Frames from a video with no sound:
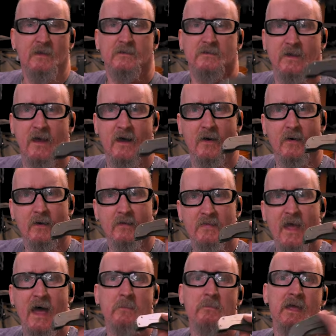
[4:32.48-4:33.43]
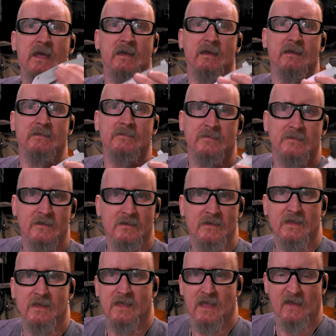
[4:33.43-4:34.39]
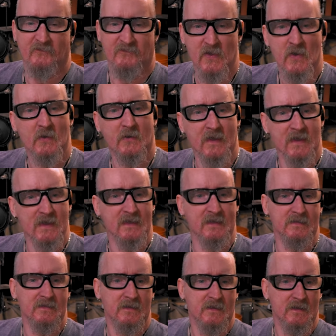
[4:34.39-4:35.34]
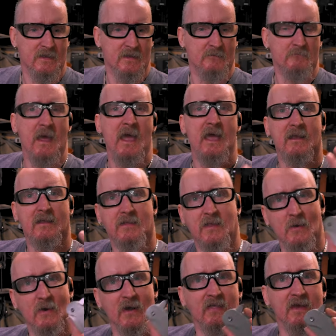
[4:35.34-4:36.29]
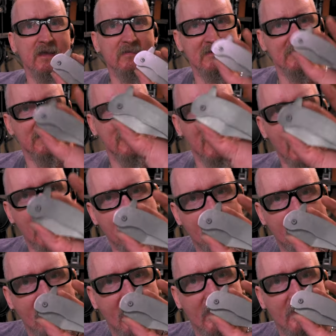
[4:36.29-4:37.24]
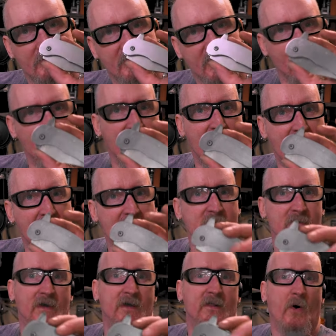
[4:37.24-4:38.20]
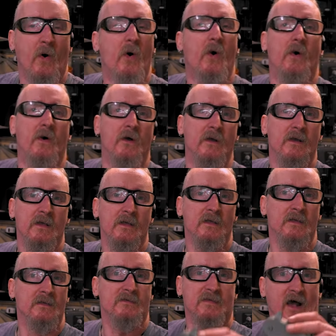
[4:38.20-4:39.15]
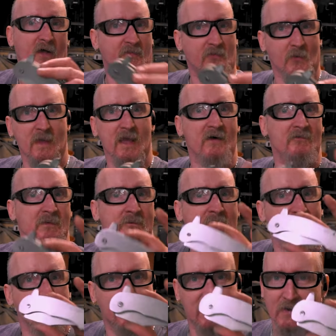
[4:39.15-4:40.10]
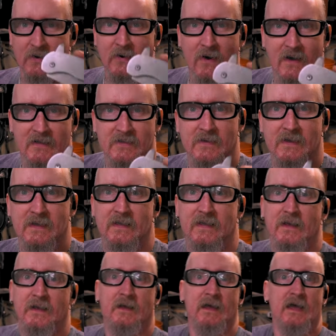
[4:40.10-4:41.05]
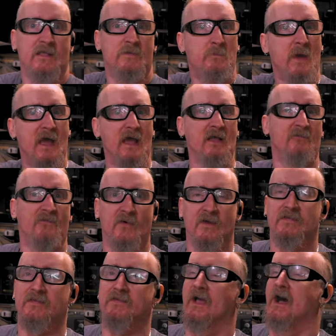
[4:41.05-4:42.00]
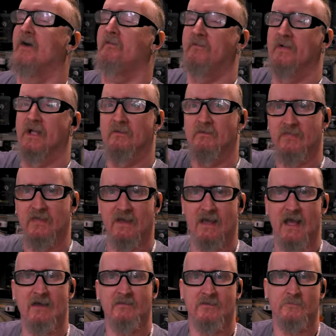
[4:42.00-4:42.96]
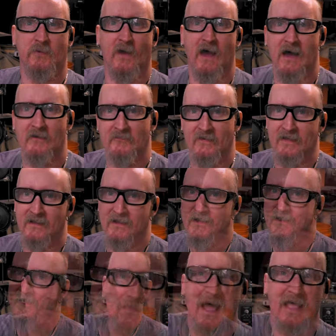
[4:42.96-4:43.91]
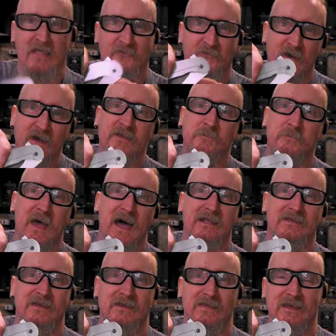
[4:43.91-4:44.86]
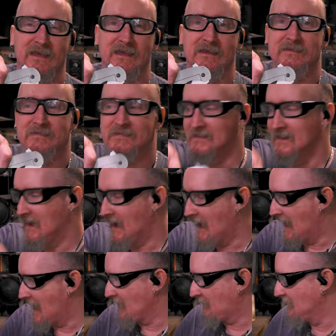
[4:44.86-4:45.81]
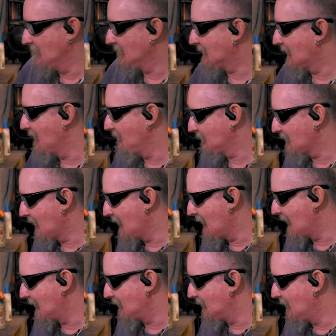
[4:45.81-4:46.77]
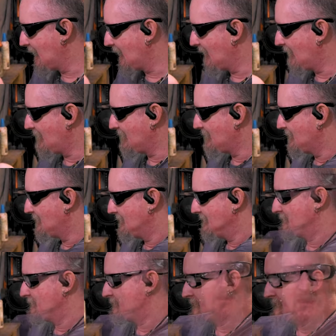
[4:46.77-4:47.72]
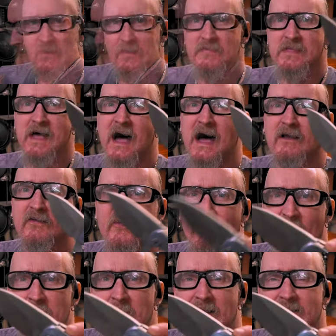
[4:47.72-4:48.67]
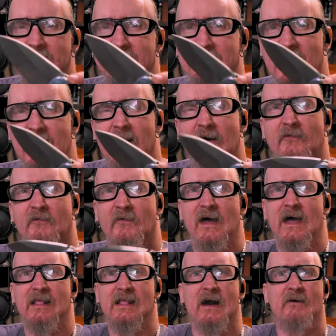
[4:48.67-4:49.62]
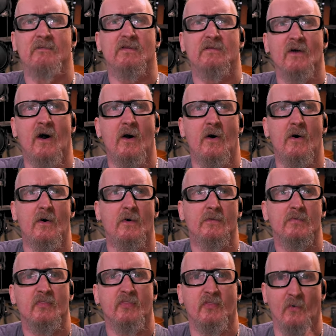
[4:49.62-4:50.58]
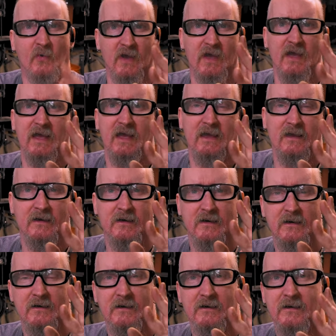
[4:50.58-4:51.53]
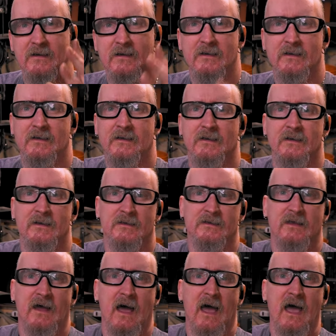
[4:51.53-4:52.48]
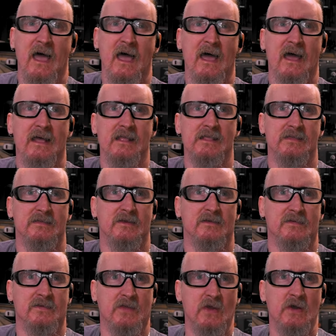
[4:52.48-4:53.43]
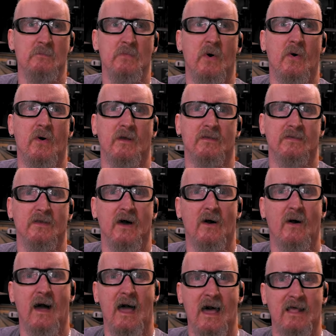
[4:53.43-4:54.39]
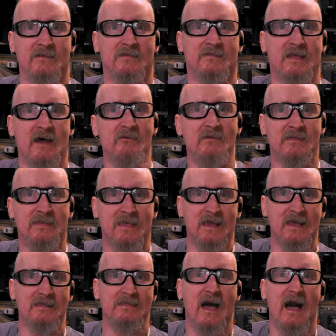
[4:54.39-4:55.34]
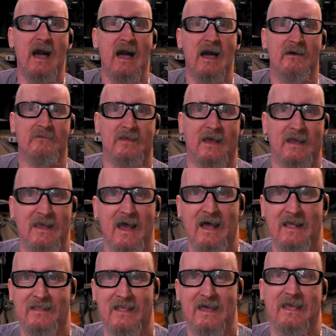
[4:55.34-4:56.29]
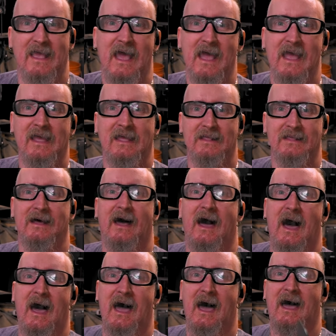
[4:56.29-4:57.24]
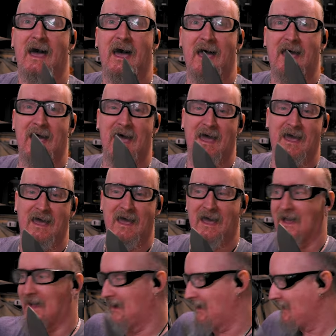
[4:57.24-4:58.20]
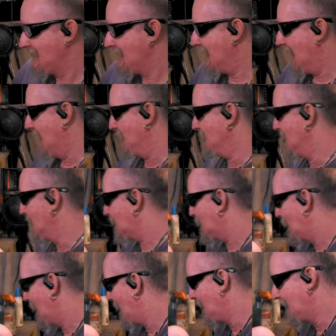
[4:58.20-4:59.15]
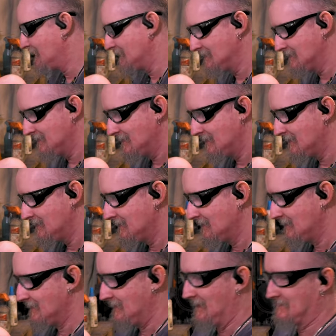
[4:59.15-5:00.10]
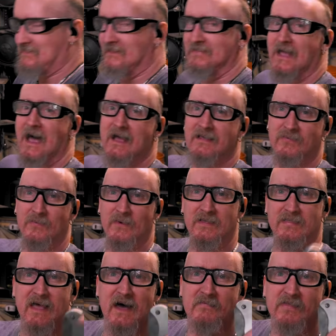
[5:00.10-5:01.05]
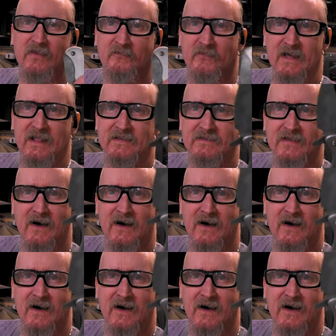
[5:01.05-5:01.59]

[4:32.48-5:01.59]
So that means if you can make two of these and sell them for 300 or sell three of them for 200, it's paid for itself and everything else is profit. Now the first batch of these, I think I've got uh, two knives for myself and I've sold three. And there's two more. So out of 17 knives, I got like eight. and this one is the last one left to finish.